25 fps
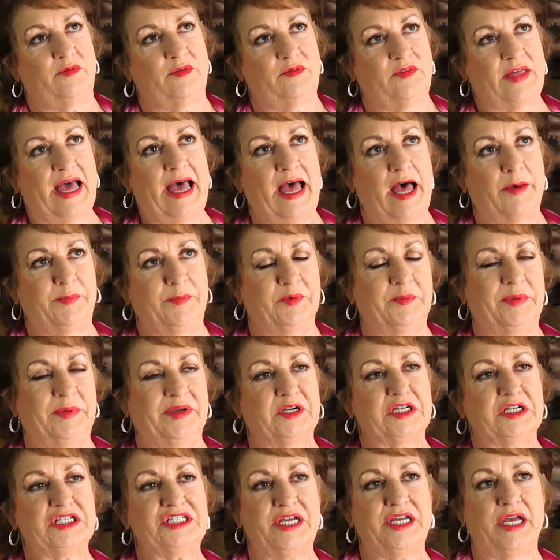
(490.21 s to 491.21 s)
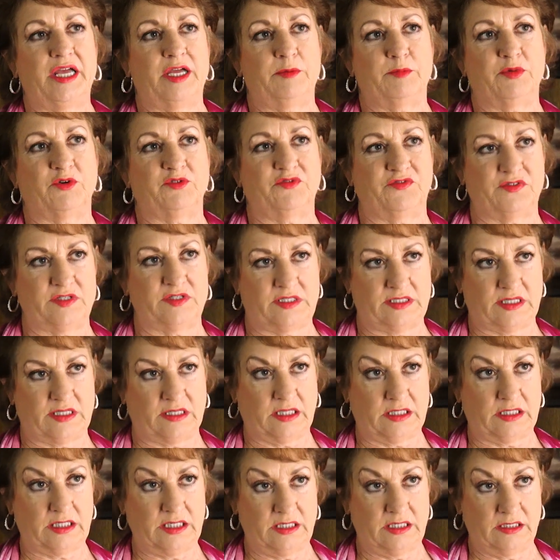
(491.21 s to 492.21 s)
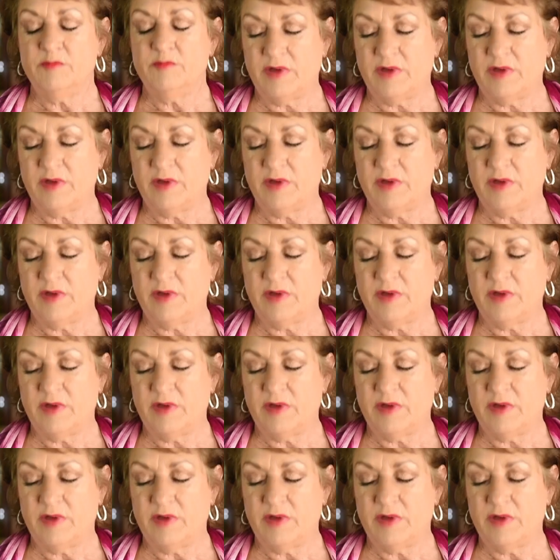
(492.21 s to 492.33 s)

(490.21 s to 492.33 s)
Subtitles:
hyperbaric chamber facility.